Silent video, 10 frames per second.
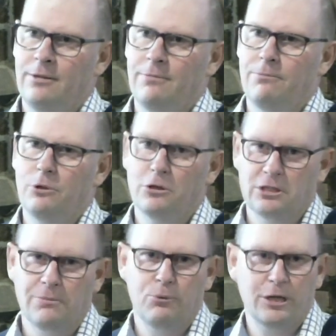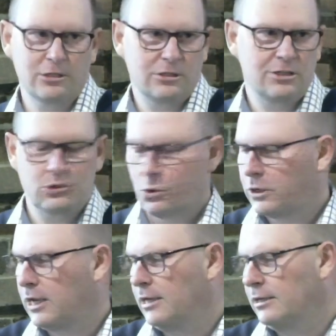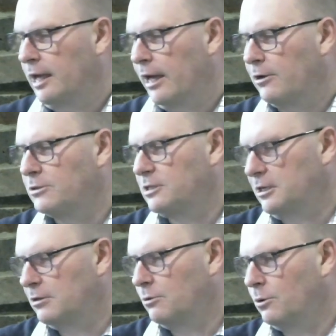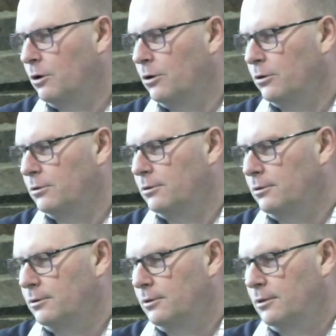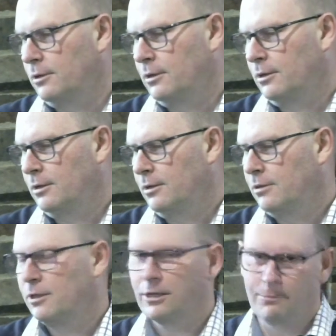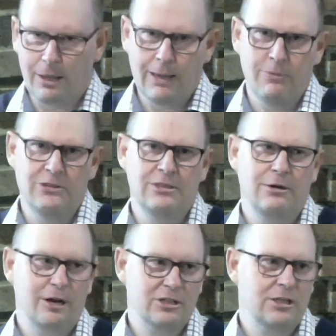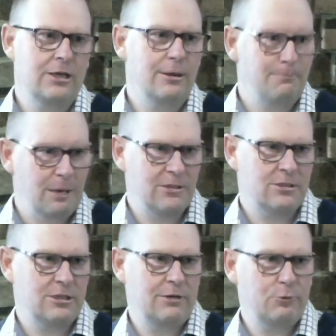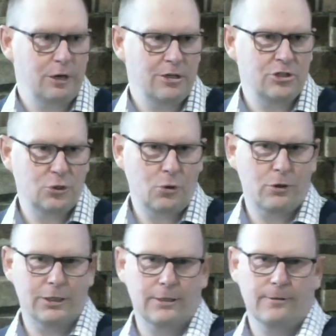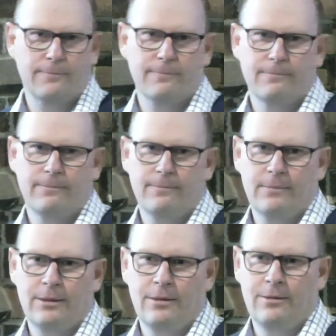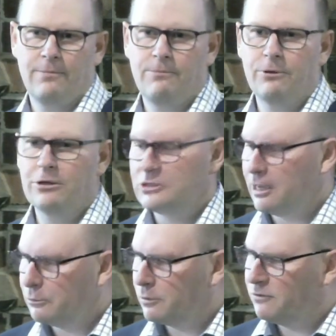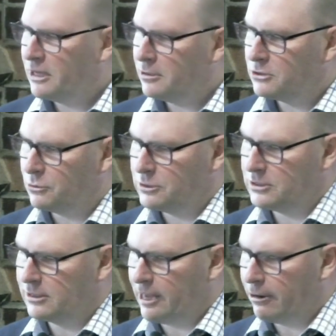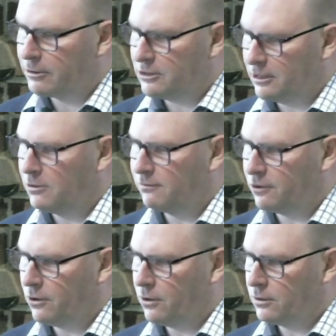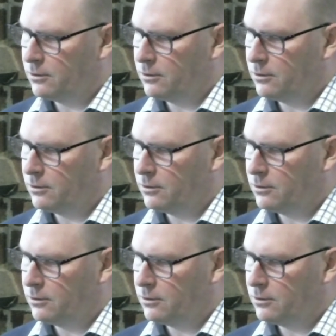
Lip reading: because it brings disorder and chaos into the world. The commandments are actually immensely reassuring because they reveal to us the character of God.